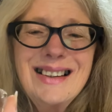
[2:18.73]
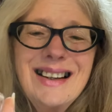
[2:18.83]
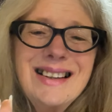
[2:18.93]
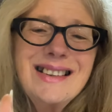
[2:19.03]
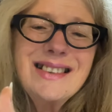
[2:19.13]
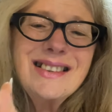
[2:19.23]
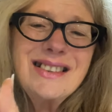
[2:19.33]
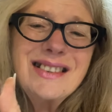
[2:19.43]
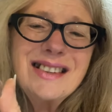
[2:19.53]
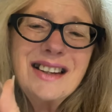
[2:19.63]
And it's
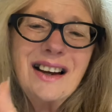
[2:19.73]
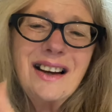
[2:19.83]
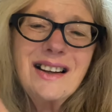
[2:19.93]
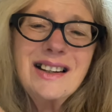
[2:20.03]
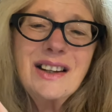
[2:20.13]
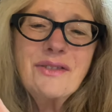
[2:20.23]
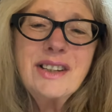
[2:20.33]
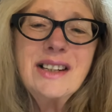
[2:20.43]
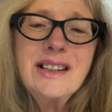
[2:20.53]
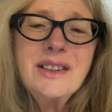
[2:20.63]
just, yeah, a
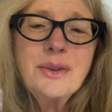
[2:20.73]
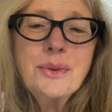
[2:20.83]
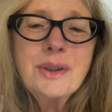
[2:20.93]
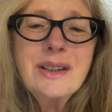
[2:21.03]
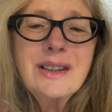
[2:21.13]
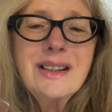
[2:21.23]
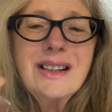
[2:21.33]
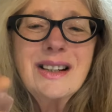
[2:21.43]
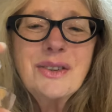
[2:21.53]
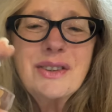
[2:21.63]
lovely little
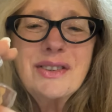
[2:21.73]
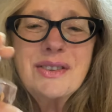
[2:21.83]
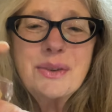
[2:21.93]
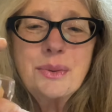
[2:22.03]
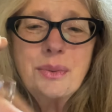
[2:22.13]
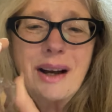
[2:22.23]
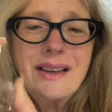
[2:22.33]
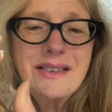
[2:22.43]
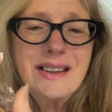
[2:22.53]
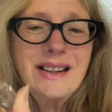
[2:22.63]
crystal
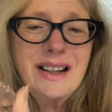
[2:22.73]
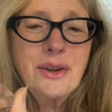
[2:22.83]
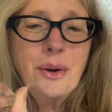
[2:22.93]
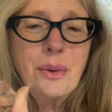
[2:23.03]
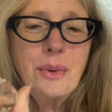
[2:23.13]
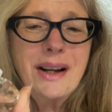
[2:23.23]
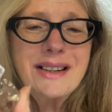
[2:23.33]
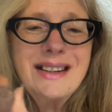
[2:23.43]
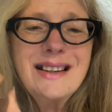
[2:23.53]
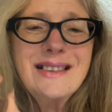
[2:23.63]
one that I got 1
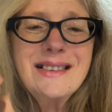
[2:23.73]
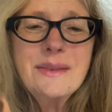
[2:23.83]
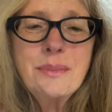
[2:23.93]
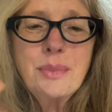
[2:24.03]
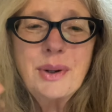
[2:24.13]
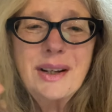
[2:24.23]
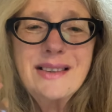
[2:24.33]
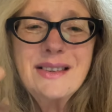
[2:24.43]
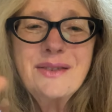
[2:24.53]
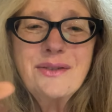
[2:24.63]
year as a
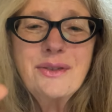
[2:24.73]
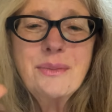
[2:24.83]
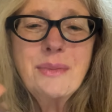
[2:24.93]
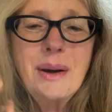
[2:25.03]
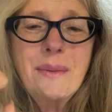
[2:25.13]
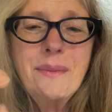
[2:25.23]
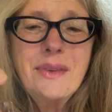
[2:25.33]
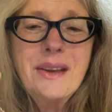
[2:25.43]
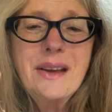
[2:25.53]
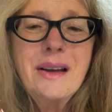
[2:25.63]
present for my
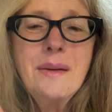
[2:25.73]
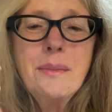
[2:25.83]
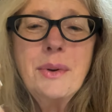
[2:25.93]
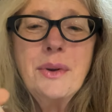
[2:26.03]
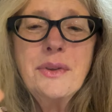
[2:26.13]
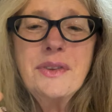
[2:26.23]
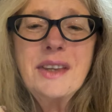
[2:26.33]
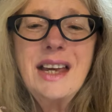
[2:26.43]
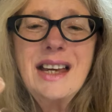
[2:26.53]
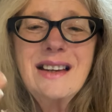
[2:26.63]
birthday.